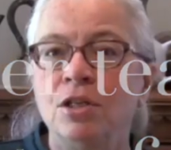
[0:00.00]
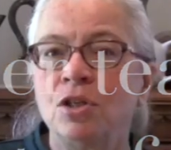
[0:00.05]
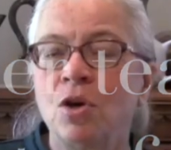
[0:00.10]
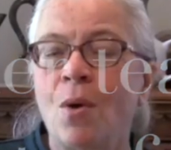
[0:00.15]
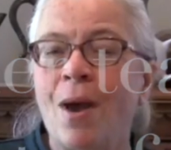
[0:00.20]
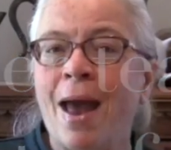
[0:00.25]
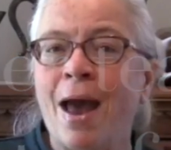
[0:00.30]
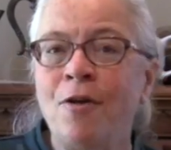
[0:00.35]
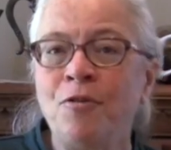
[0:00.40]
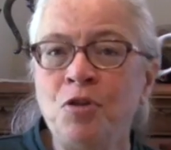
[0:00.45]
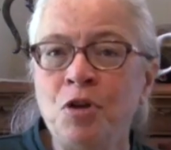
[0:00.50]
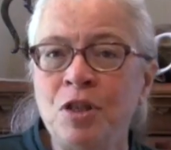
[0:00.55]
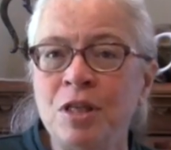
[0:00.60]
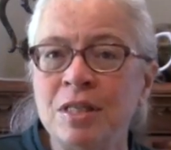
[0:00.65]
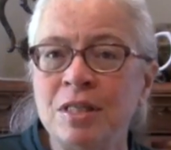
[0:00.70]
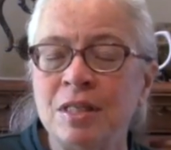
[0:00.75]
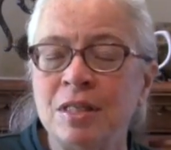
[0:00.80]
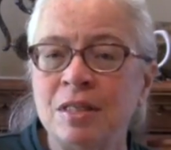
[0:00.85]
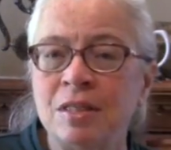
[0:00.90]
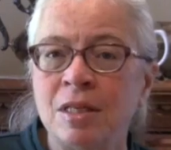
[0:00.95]
So after
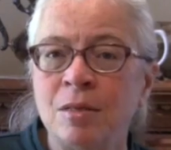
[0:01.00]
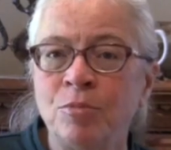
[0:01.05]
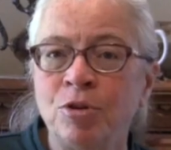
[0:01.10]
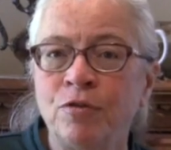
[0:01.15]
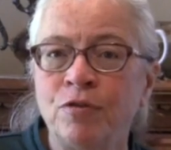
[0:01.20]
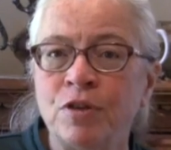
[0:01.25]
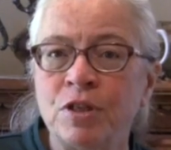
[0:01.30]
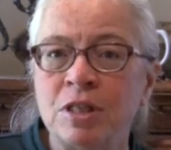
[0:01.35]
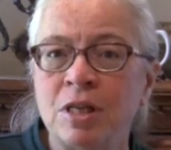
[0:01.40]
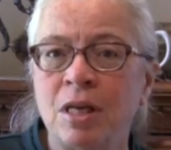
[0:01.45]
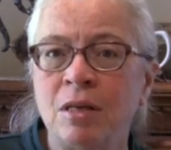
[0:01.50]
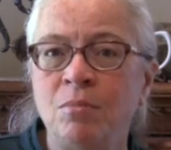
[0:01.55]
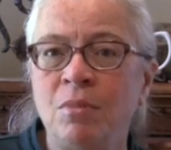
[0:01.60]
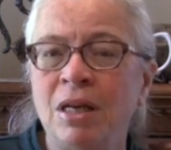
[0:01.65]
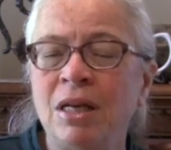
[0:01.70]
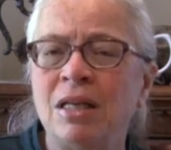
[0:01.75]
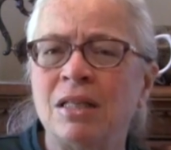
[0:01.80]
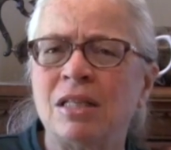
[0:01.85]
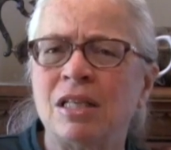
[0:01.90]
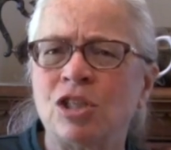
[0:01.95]
this is simmered for 10
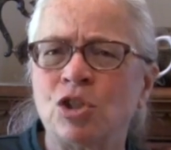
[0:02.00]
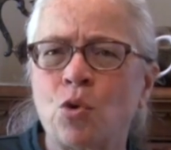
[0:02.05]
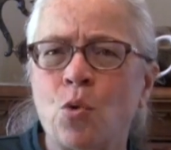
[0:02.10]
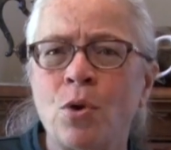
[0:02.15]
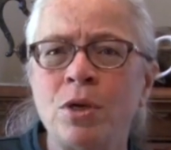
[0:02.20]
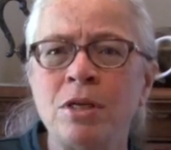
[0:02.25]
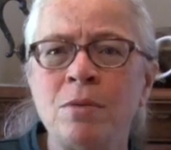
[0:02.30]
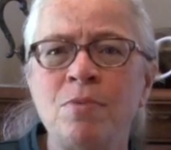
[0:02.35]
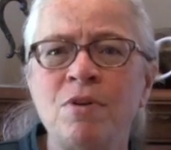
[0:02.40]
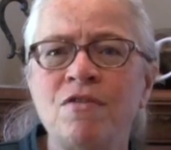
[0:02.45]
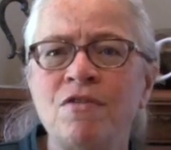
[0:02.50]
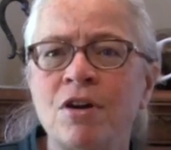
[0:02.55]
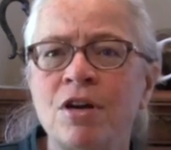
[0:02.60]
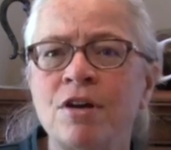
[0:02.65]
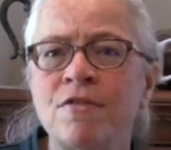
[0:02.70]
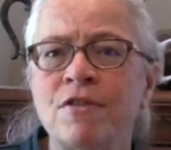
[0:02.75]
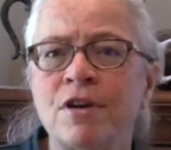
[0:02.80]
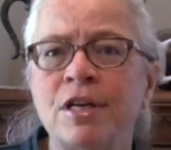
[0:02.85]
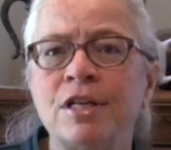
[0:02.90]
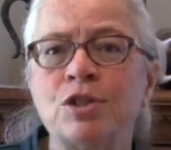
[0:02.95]
minutes, it's going to be
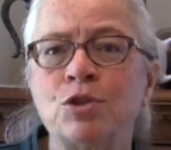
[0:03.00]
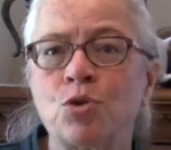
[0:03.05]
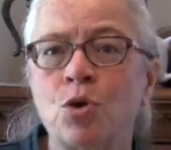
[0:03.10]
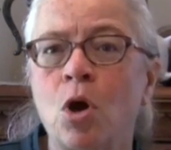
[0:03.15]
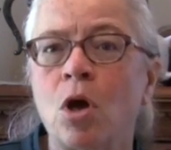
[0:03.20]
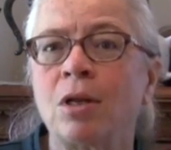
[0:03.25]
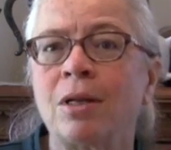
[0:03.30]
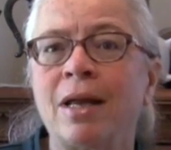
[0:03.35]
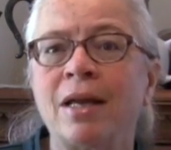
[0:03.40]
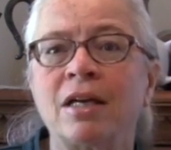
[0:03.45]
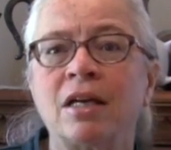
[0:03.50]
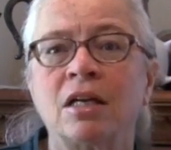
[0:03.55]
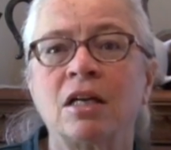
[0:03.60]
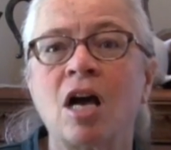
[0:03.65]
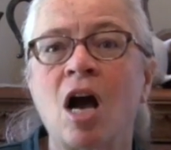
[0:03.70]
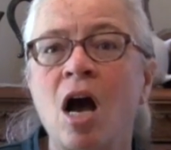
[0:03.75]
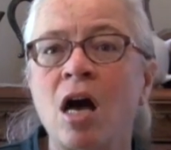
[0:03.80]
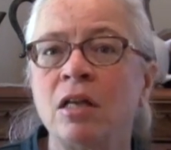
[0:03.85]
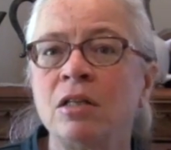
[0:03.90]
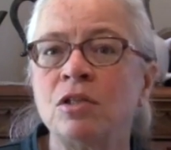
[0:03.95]
very, very strong, like a
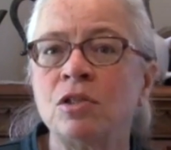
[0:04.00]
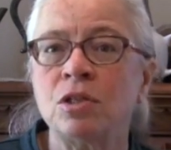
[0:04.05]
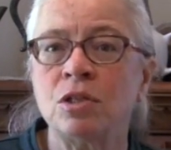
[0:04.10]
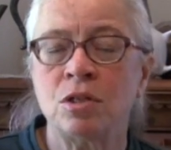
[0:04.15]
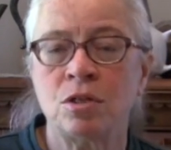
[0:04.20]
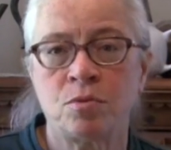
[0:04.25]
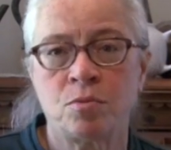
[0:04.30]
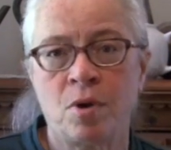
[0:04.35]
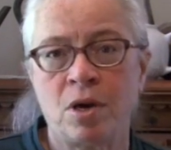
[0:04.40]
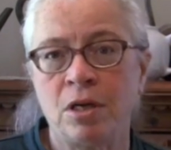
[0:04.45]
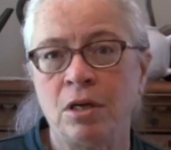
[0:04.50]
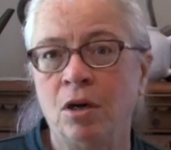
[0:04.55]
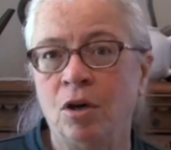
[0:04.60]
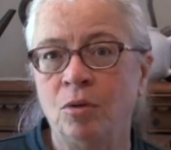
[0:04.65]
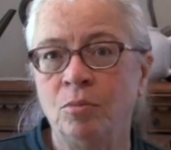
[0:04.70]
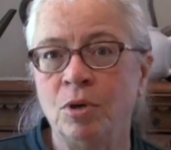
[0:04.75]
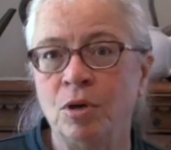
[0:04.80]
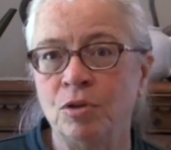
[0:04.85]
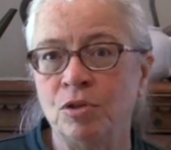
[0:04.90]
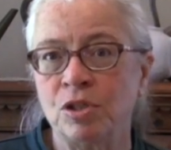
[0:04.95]
concentrate
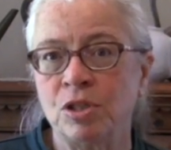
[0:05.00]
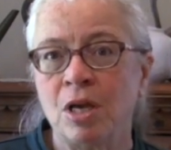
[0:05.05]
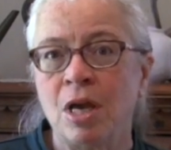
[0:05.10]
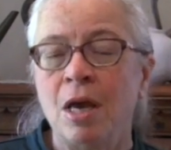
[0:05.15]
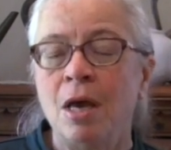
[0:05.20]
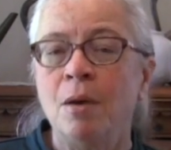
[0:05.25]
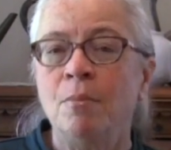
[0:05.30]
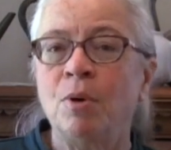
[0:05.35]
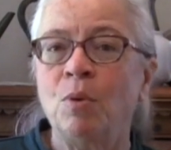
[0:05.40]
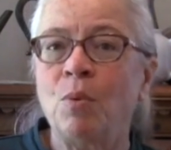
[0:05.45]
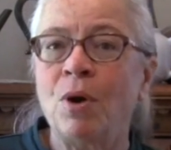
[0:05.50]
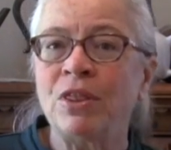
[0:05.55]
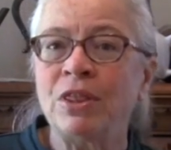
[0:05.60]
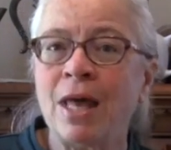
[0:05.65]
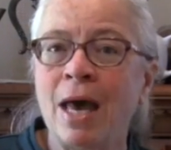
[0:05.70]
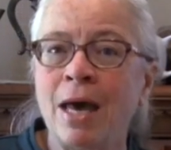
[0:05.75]
almost. But what